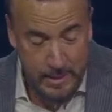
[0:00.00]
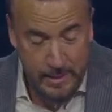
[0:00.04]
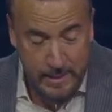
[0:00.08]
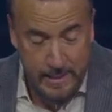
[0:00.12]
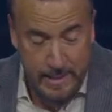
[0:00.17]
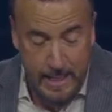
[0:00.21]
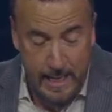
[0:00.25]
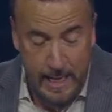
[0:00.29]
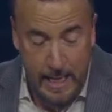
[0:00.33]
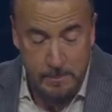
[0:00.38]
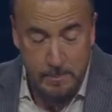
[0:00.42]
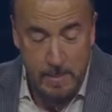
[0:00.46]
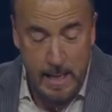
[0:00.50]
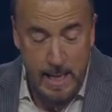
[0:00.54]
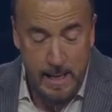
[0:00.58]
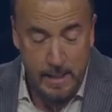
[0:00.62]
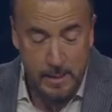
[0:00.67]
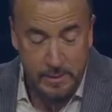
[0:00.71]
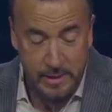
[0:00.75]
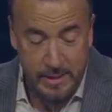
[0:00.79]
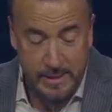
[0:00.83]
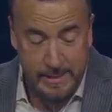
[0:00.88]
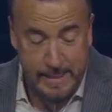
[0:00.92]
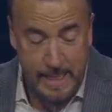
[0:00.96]
came out
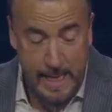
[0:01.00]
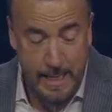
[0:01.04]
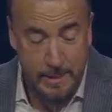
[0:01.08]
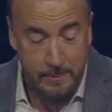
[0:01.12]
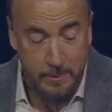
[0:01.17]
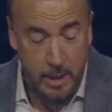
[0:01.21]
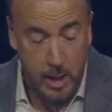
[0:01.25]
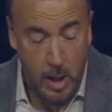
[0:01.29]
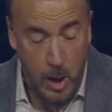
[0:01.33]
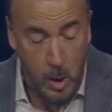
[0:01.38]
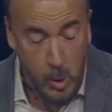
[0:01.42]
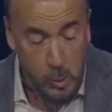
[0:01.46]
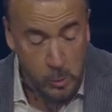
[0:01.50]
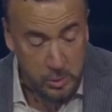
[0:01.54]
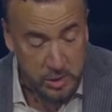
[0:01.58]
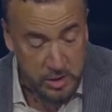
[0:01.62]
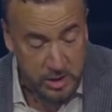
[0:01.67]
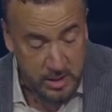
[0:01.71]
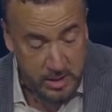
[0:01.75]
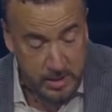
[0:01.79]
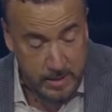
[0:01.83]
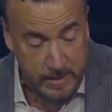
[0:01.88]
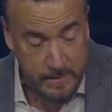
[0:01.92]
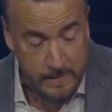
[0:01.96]
of the same
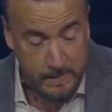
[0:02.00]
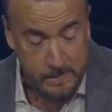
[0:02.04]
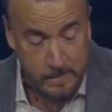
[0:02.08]
coast.